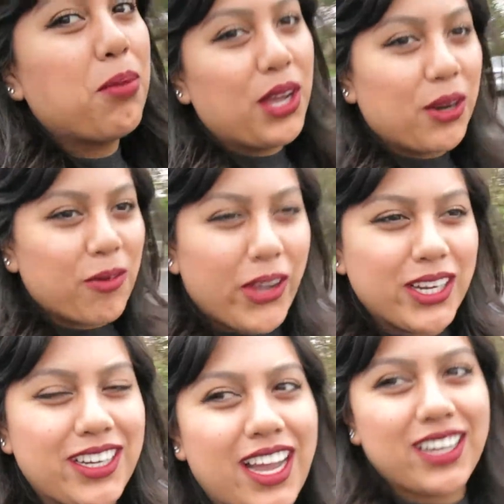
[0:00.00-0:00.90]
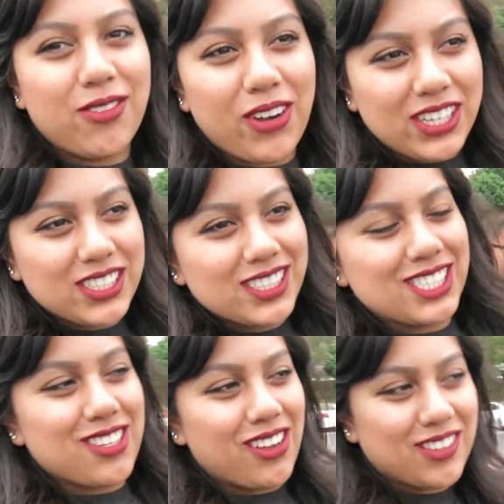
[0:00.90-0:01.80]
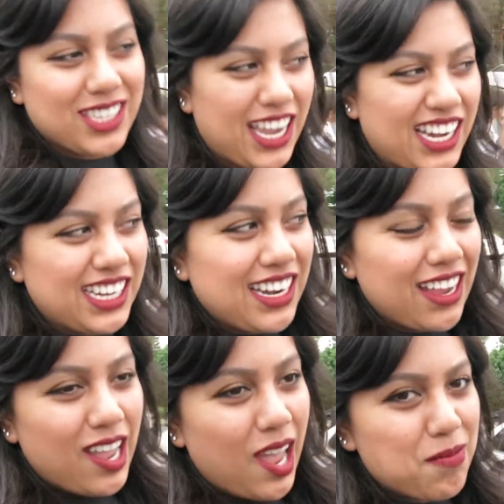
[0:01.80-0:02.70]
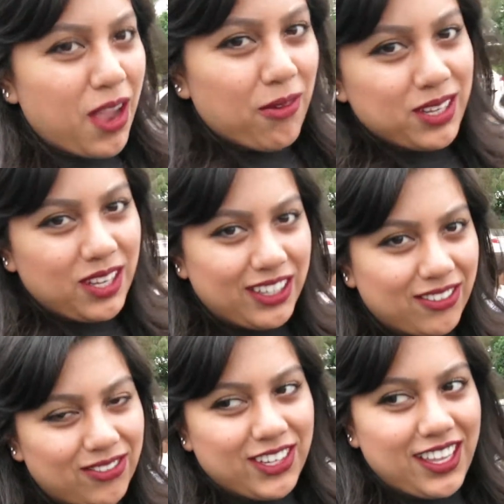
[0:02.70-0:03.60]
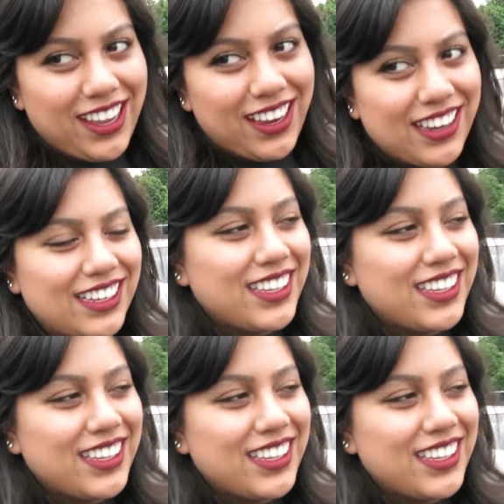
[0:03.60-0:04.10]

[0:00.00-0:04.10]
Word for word: punk rock kind of records, so I was like, nah, I'm not really looking for that.